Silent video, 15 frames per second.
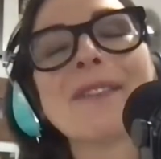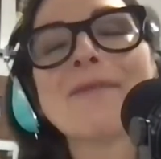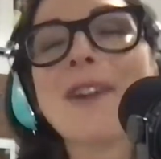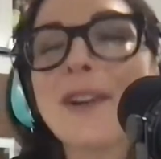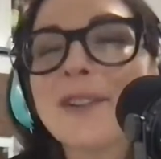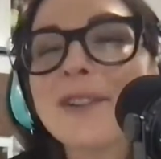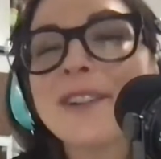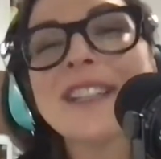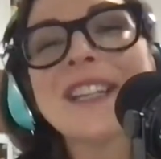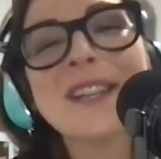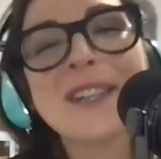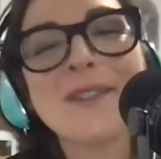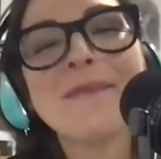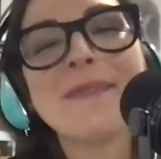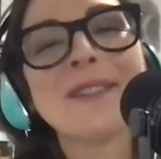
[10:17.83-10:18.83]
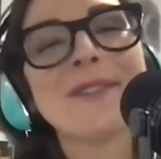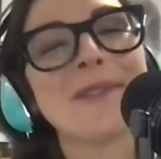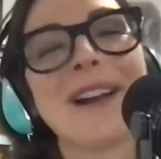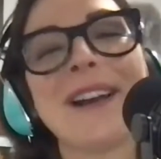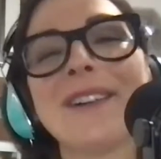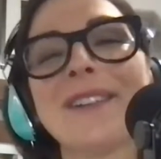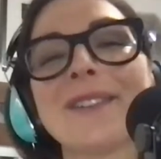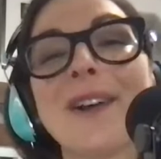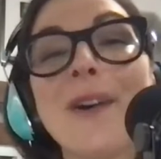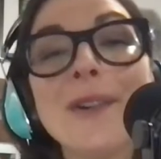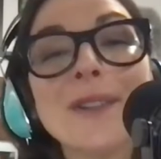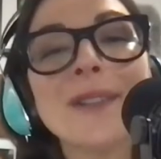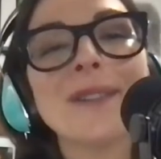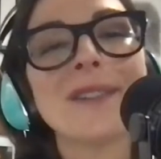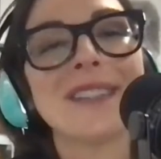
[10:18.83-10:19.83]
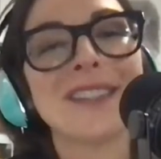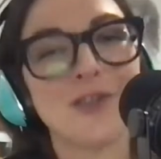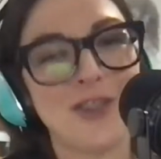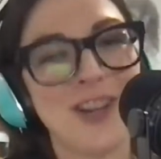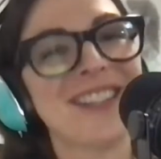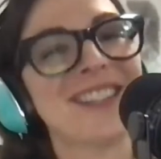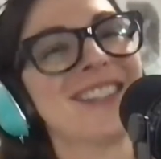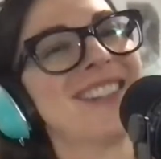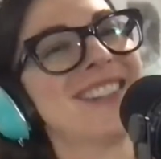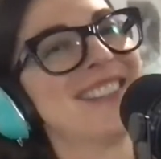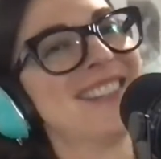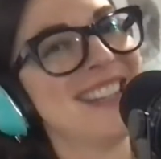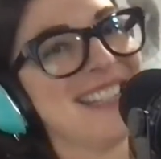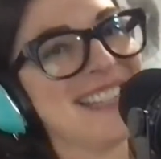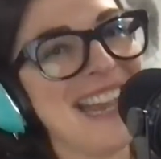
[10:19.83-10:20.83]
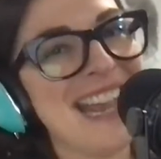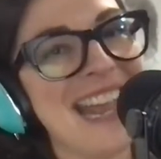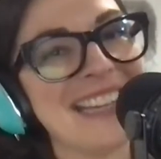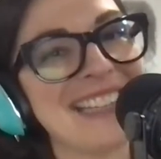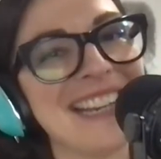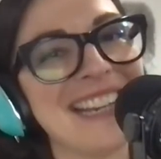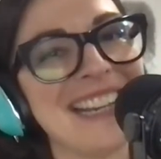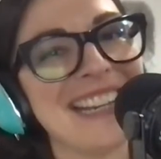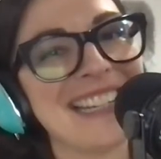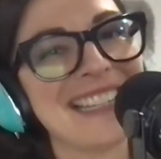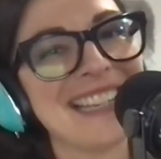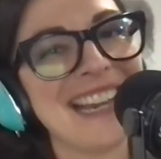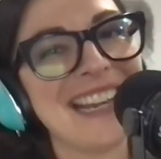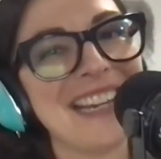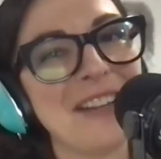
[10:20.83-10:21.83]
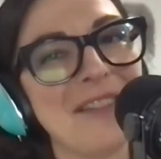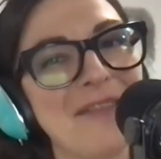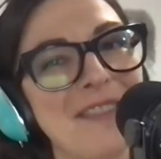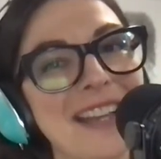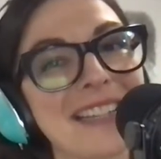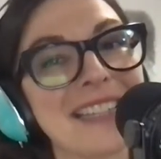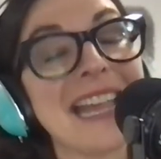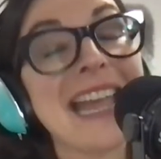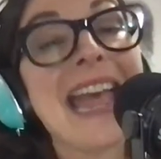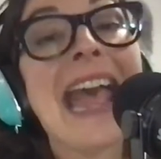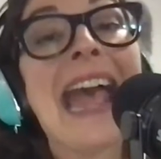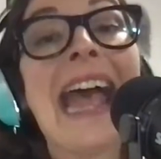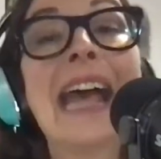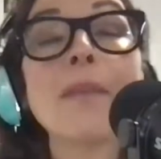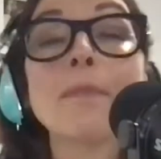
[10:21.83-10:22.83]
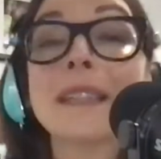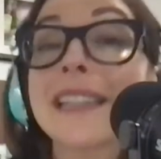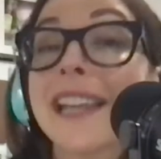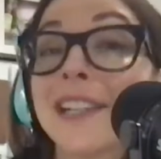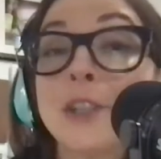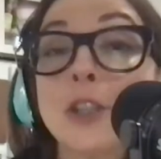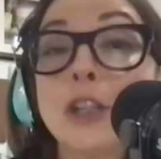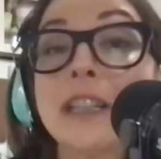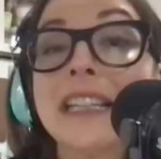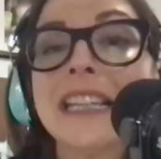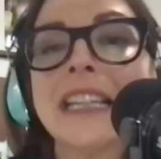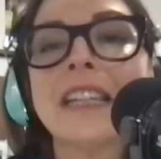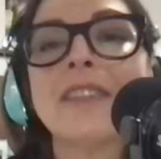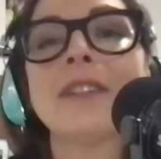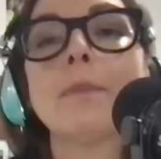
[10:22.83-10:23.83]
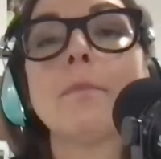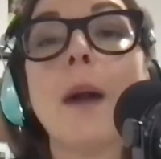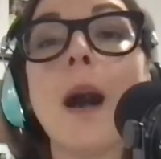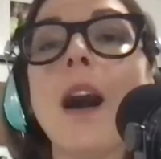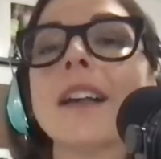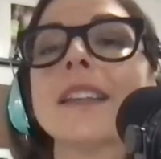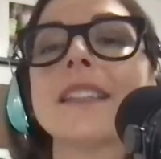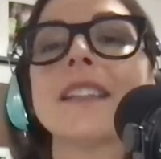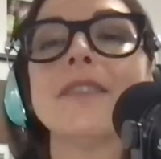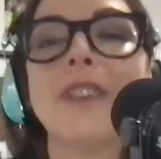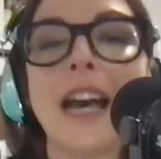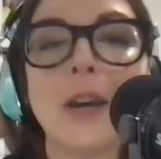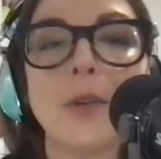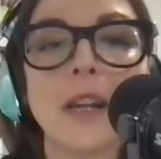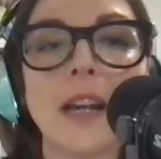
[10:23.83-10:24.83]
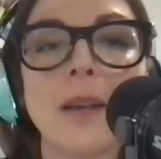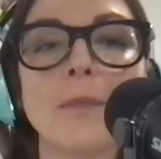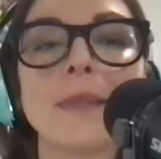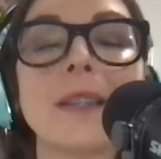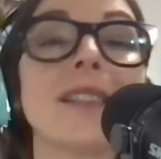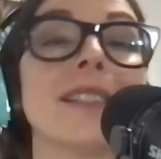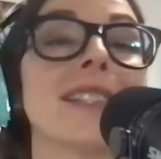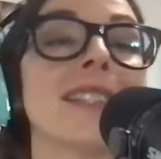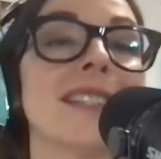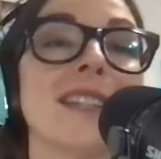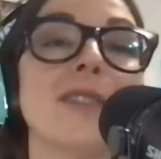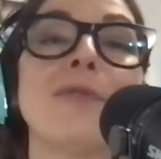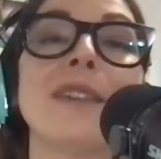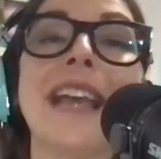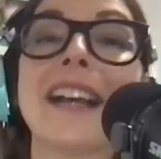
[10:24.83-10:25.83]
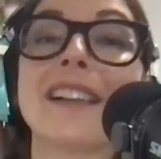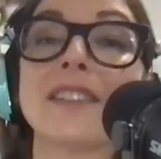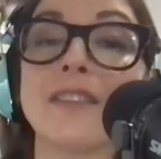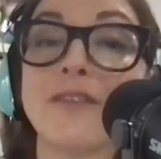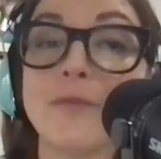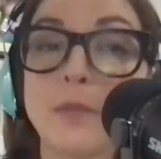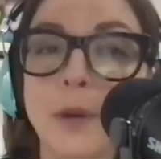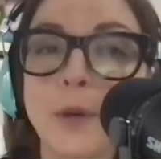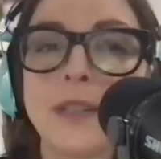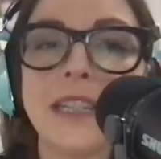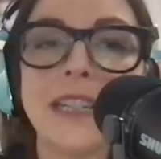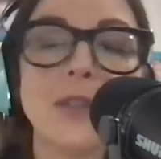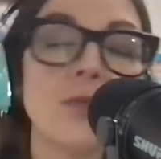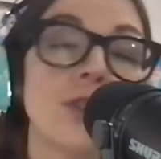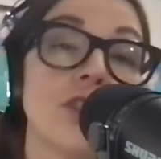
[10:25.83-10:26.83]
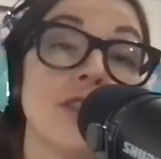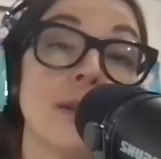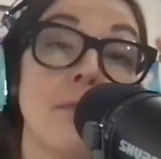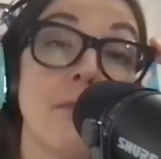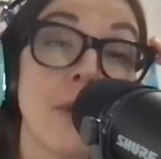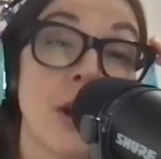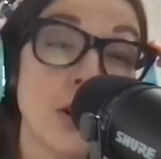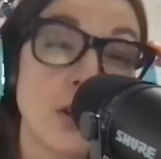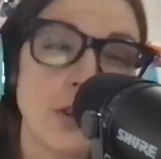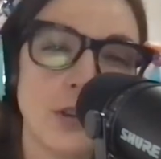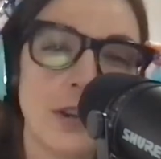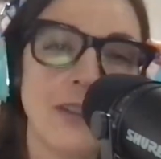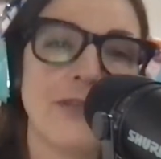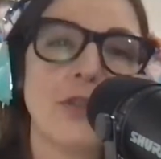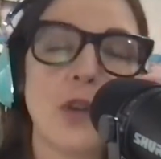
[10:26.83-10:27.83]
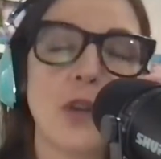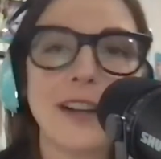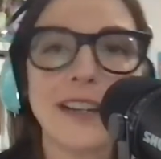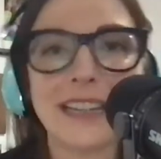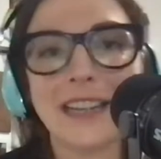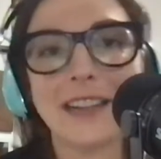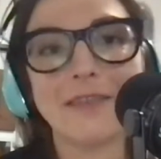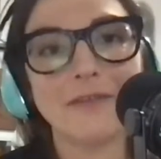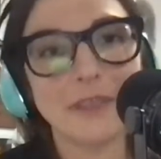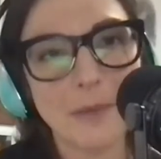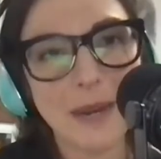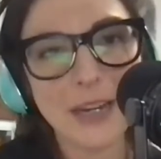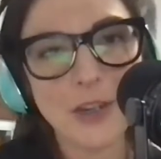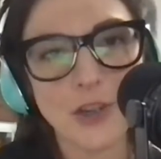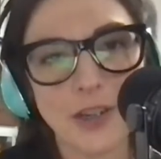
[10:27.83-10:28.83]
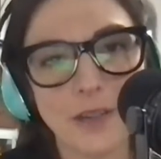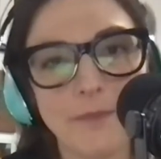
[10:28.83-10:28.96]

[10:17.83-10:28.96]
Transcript: Early human trials also suggest these anti anxiety effects and potentially even positive outcomes on C reactive protein, which is a marker of chronic inflammation.